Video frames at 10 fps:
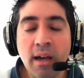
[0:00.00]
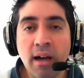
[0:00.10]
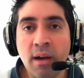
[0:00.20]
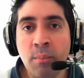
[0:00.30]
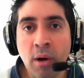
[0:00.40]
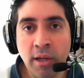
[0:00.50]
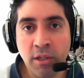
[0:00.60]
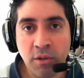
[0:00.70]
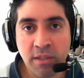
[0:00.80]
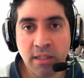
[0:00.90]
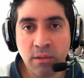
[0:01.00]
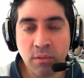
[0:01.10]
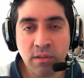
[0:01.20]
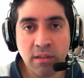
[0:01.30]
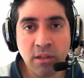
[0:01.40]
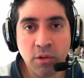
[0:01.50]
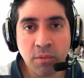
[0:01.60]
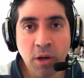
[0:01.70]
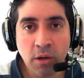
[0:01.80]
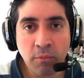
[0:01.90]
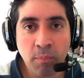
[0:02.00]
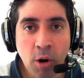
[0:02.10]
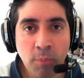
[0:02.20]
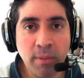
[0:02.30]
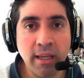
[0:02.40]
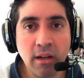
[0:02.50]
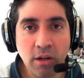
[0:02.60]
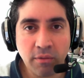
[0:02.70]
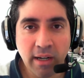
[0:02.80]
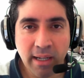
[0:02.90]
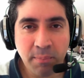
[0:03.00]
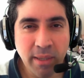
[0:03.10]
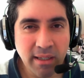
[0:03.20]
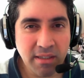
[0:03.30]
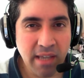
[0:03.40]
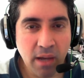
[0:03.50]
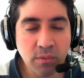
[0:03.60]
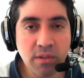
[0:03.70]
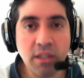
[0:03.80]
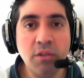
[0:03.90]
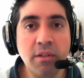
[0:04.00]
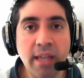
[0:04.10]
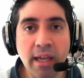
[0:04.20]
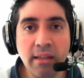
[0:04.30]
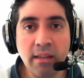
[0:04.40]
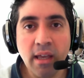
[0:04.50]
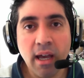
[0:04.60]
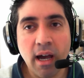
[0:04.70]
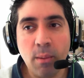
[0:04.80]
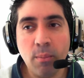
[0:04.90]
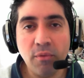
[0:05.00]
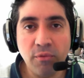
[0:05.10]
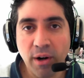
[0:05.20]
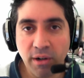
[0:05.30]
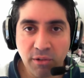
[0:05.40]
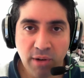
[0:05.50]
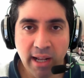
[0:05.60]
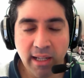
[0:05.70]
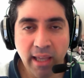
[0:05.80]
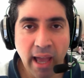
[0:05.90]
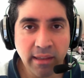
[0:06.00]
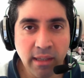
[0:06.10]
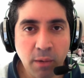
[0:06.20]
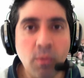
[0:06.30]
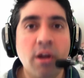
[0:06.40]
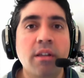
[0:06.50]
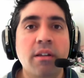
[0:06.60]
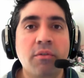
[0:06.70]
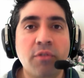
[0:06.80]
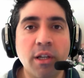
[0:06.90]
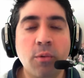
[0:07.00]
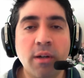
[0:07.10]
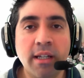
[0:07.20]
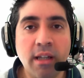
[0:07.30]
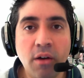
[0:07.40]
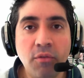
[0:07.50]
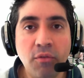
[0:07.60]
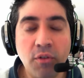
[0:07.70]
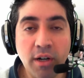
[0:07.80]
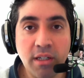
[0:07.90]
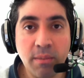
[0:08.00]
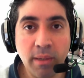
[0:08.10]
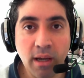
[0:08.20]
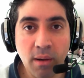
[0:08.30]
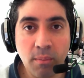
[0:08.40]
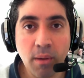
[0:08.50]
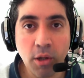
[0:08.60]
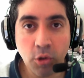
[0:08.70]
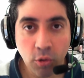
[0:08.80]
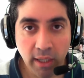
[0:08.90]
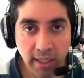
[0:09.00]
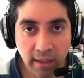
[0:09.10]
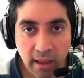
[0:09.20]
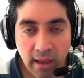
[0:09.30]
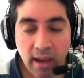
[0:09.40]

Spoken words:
I noticed there was the odd kind of popping, kind of clipping sounds that you get very rarely, and they weren't frequent enough for it to become annoying.